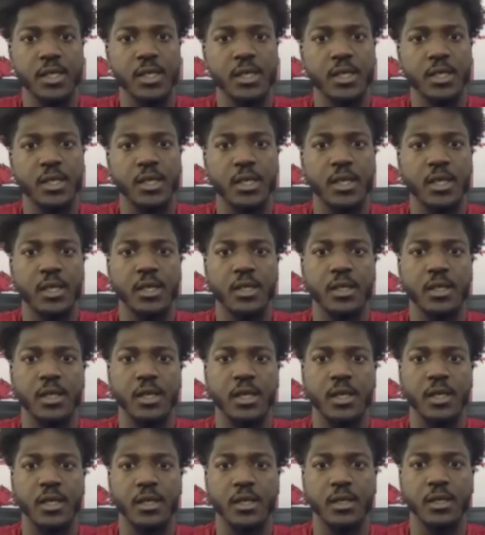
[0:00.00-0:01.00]
and
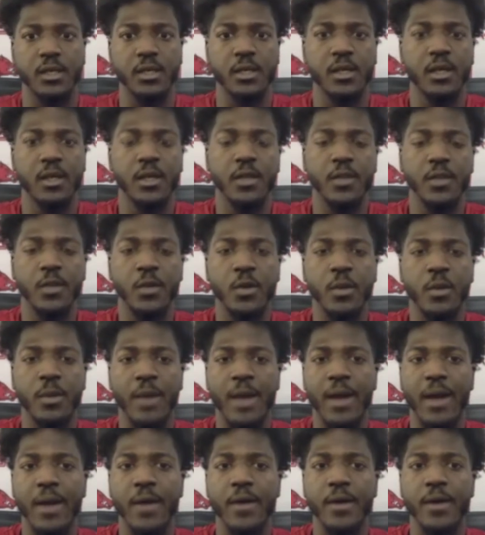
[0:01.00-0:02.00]
like knowing
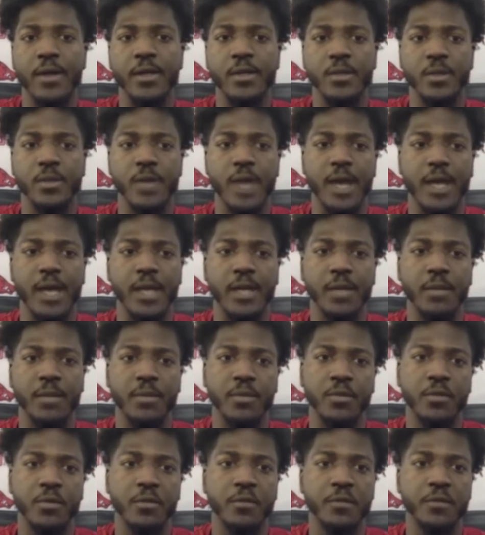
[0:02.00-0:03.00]
my areas where I can
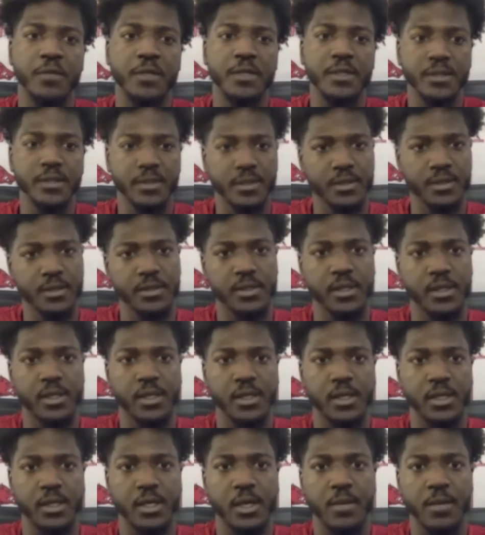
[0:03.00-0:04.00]
improve in,
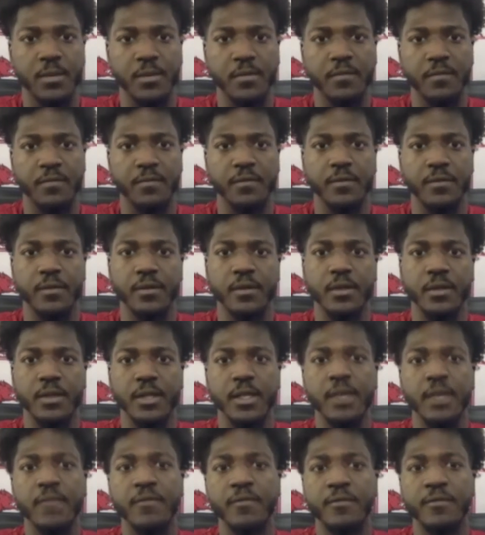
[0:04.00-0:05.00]
uh, coming
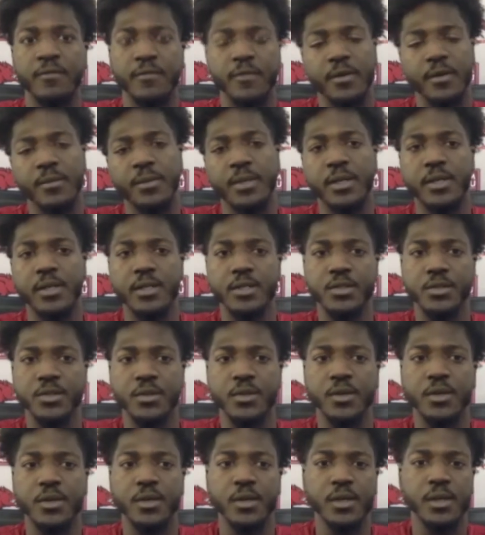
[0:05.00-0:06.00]
leaving from uh, the
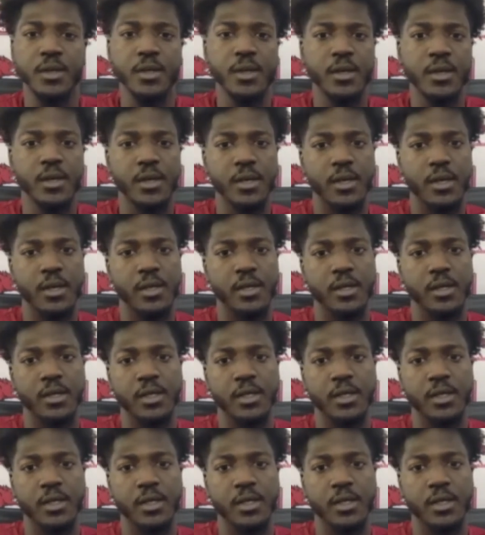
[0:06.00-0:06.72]
tour, and uh,